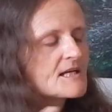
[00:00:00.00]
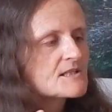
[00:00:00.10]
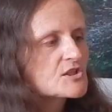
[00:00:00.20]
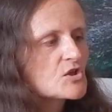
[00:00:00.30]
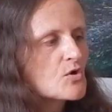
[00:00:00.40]

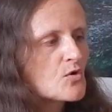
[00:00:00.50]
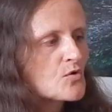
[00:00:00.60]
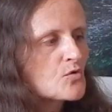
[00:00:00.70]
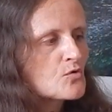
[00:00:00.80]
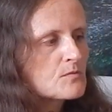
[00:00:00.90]

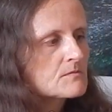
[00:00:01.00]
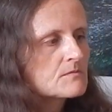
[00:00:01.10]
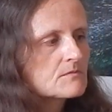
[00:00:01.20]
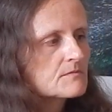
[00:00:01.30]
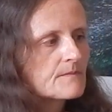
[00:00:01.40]
So
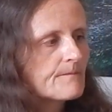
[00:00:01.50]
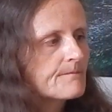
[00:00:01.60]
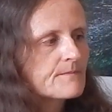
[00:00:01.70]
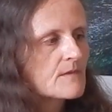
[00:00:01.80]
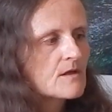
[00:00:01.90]

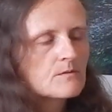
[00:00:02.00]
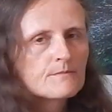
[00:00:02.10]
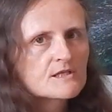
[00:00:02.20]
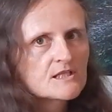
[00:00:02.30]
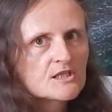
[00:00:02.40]

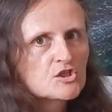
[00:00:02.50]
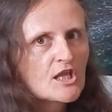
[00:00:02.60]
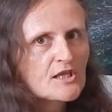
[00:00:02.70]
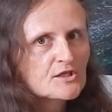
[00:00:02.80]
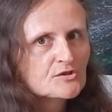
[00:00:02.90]
mix it in
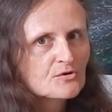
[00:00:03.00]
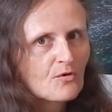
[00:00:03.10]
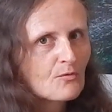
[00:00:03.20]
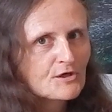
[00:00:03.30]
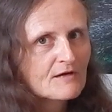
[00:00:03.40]
naked
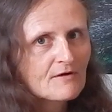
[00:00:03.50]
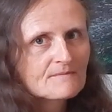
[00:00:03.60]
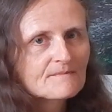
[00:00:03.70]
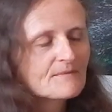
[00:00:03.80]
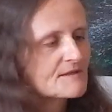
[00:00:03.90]
or whatever,
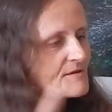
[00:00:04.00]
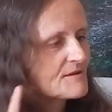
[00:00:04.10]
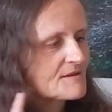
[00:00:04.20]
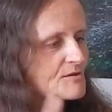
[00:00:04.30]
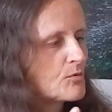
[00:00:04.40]
but
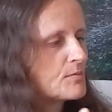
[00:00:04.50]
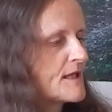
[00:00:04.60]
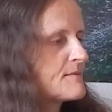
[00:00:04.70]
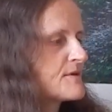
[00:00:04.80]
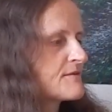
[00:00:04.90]
don't
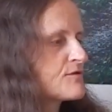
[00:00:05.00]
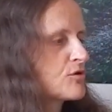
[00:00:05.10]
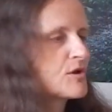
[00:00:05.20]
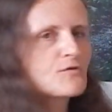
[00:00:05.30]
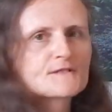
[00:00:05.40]
blame me if your
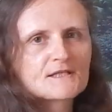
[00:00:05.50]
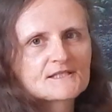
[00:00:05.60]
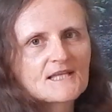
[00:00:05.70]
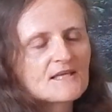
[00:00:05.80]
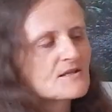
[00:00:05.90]
clothes get
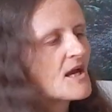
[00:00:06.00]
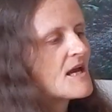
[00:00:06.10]
stained.